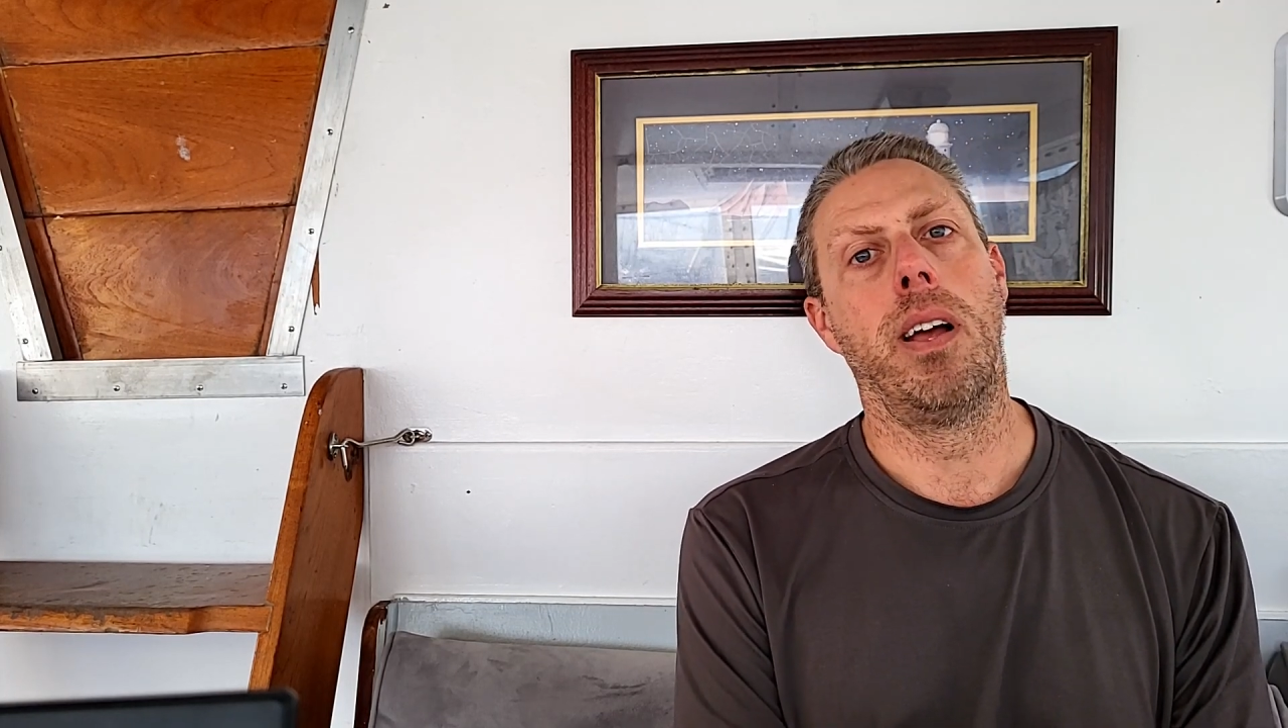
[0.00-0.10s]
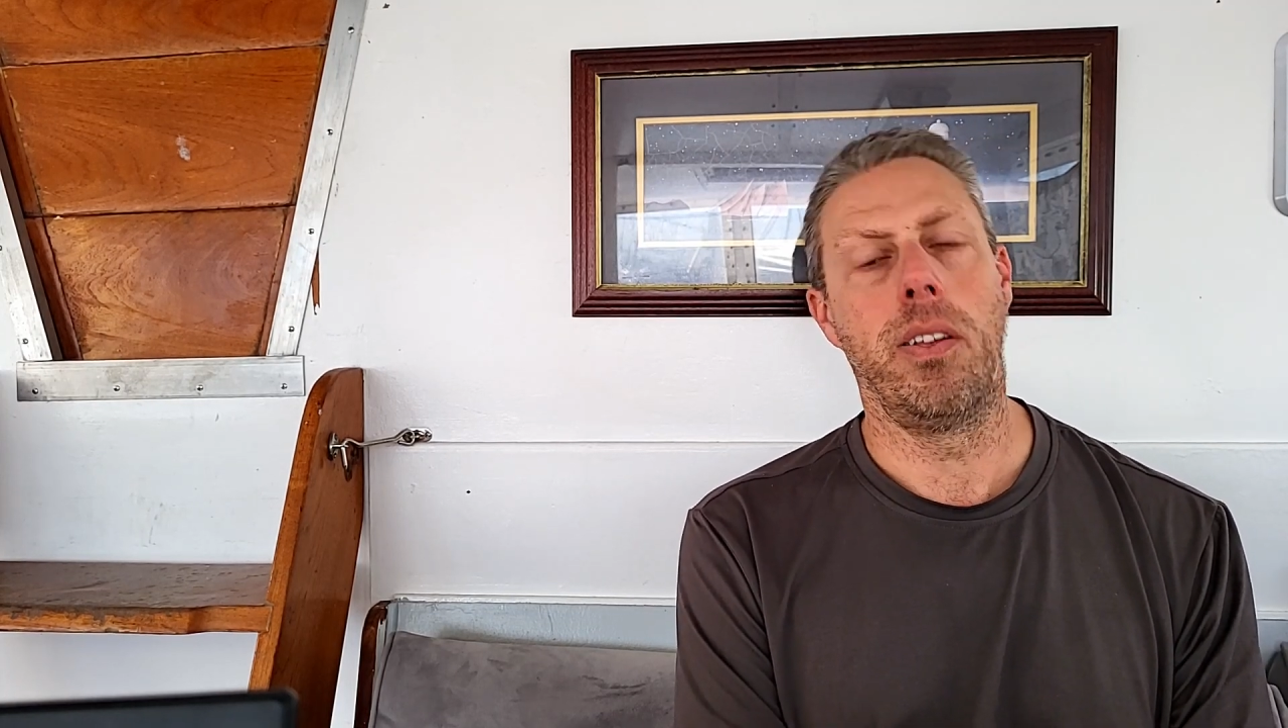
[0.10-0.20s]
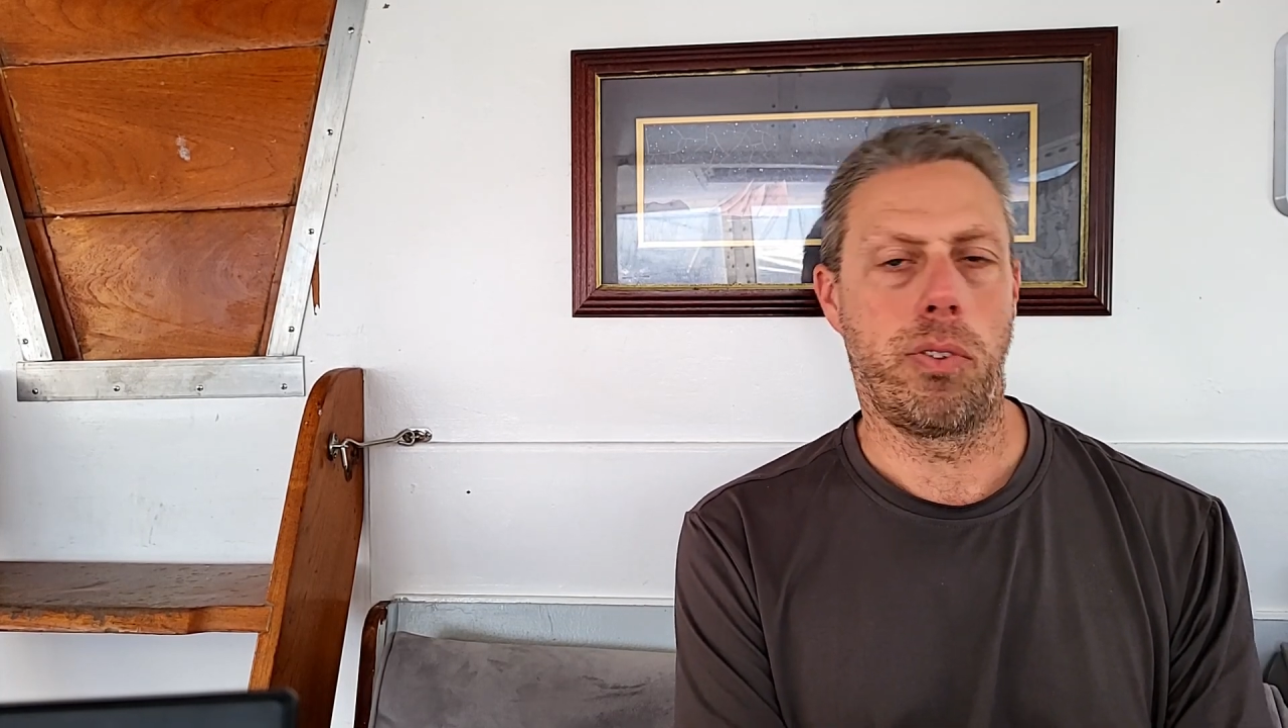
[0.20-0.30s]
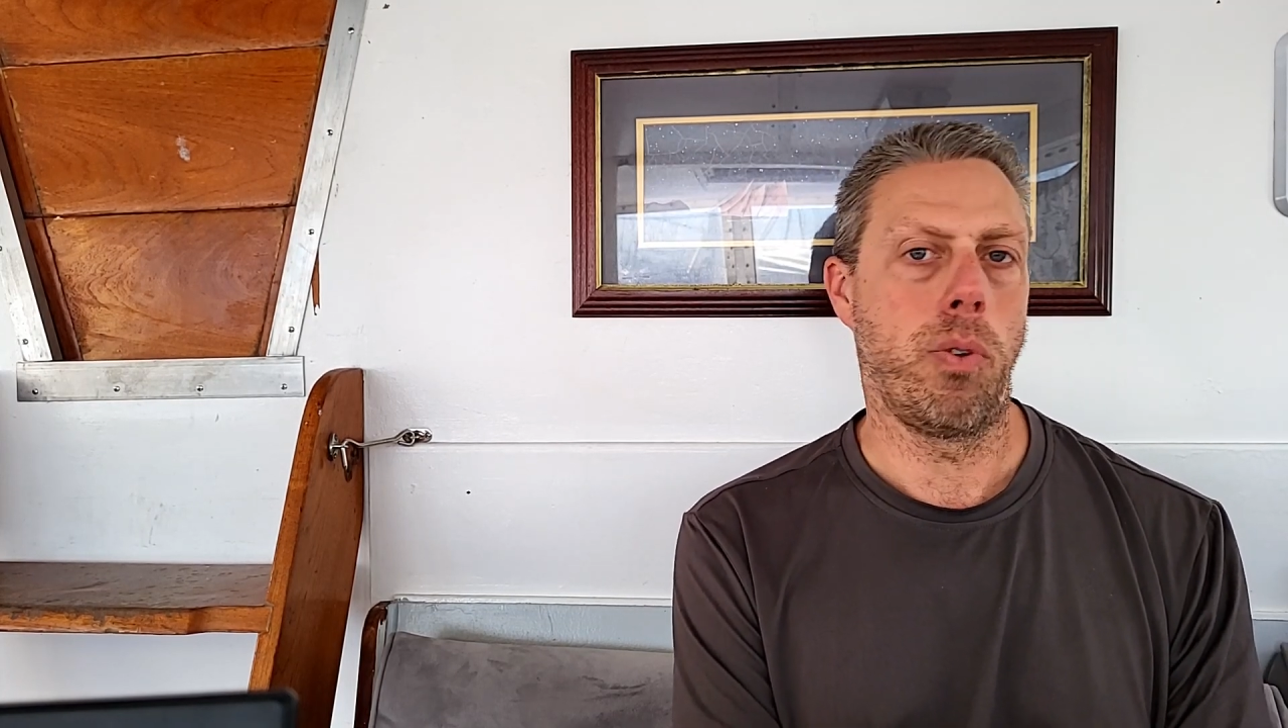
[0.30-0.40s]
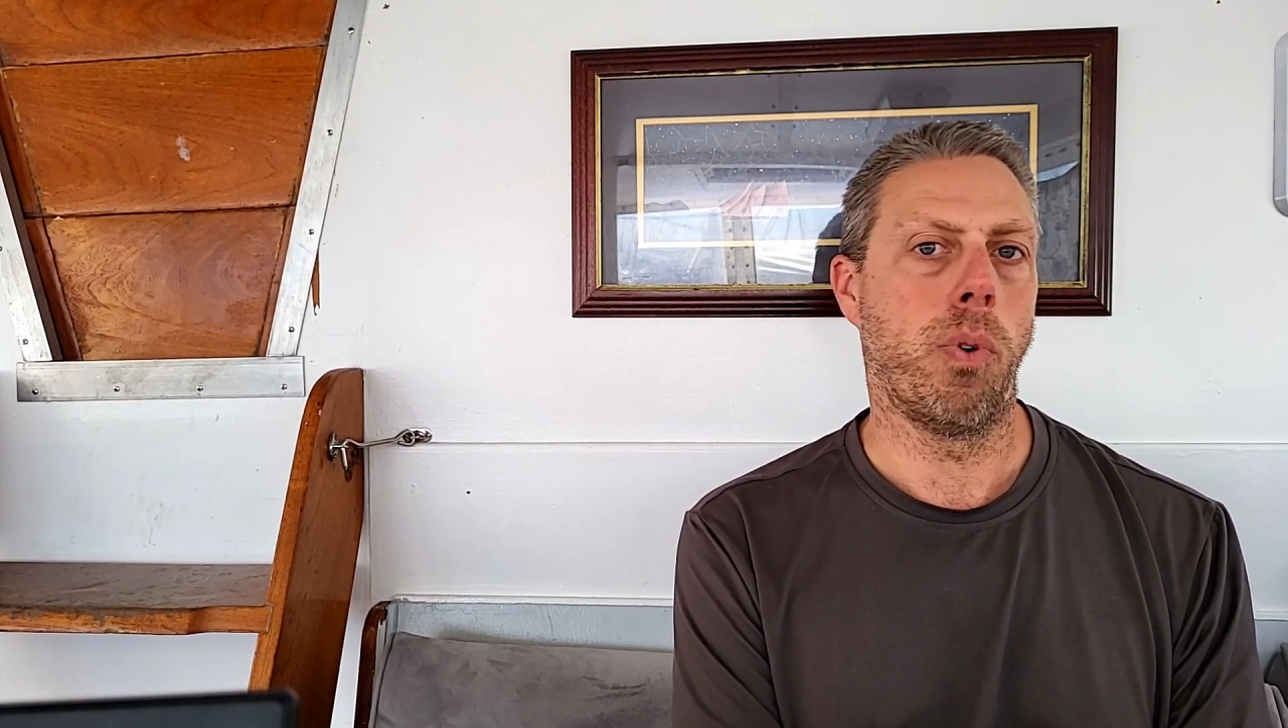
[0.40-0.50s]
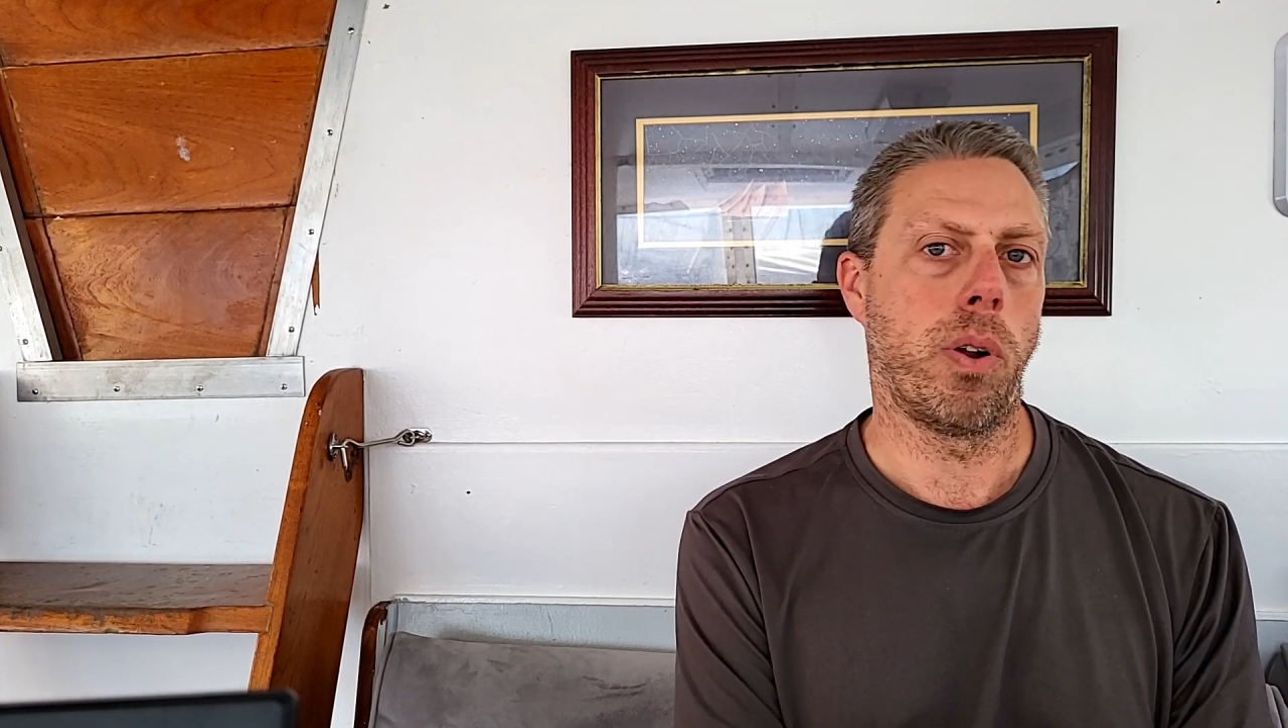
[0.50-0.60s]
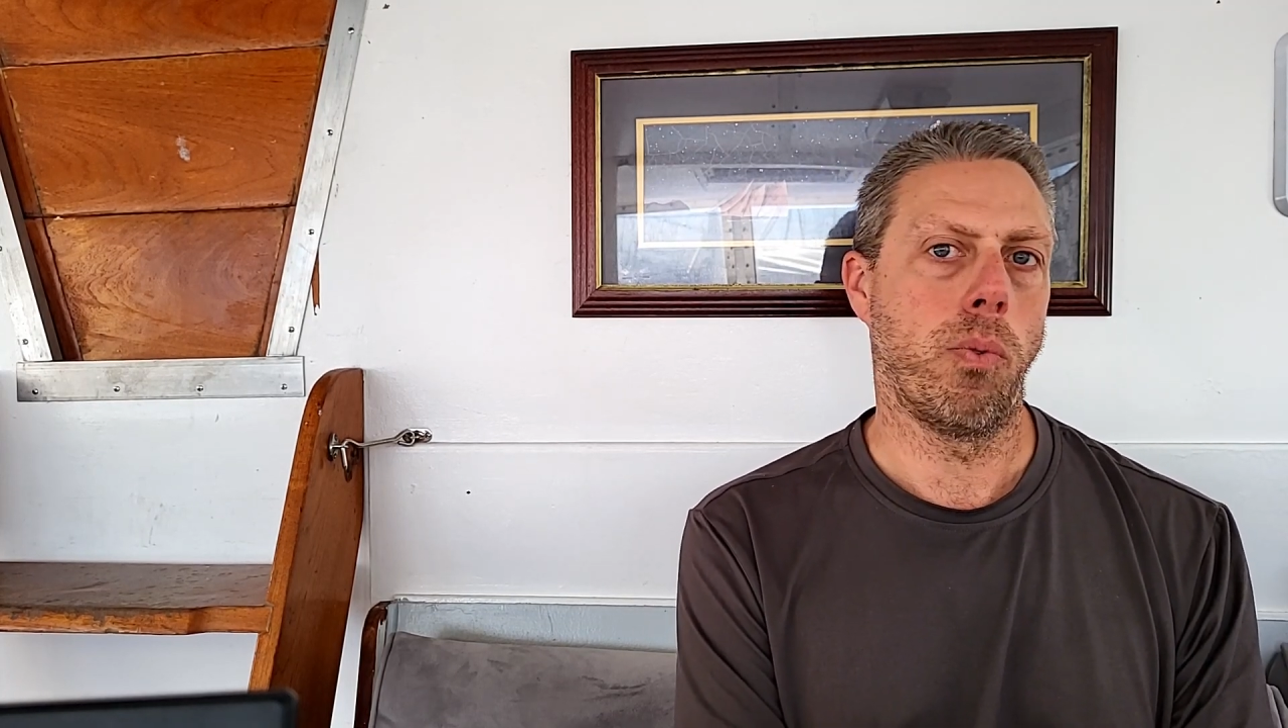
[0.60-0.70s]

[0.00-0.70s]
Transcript: as to what